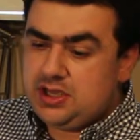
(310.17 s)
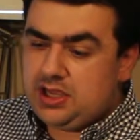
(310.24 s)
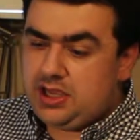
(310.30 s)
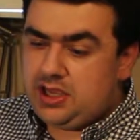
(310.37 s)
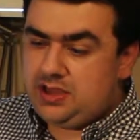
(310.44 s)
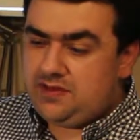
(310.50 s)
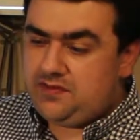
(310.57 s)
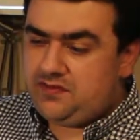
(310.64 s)

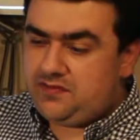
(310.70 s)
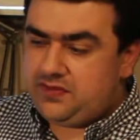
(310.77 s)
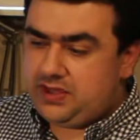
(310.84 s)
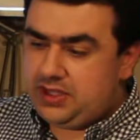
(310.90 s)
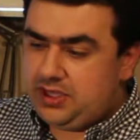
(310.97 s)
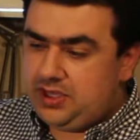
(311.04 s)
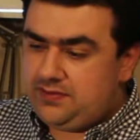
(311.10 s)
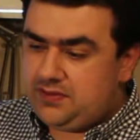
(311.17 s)
if
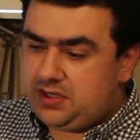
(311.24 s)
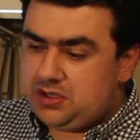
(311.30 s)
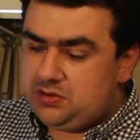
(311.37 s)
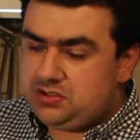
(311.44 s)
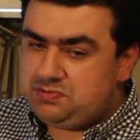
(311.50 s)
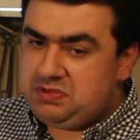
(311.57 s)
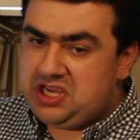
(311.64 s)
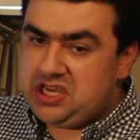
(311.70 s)
it
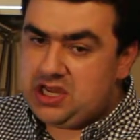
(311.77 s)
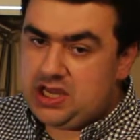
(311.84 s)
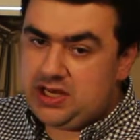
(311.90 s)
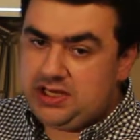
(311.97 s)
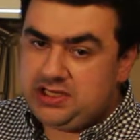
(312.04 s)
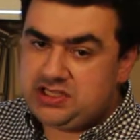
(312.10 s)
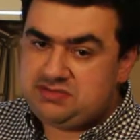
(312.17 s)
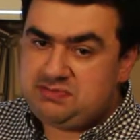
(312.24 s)
goes beyond
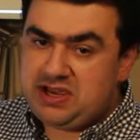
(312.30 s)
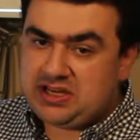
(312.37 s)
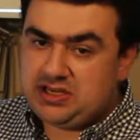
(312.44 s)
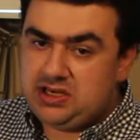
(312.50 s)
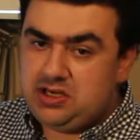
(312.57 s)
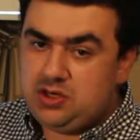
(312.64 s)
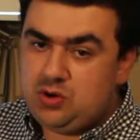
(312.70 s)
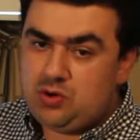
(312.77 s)

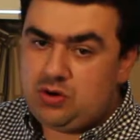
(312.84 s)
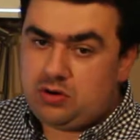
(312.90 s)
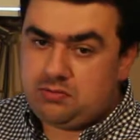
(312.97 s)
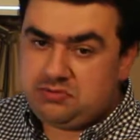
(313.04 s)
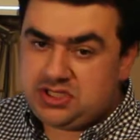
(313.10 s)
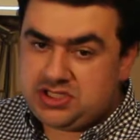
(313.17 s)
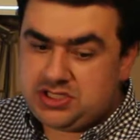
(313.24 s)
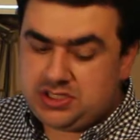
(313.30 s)
expected
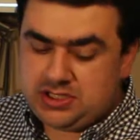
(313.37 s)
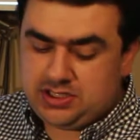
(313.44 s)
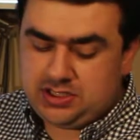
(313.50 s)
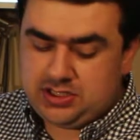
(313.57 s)
norms.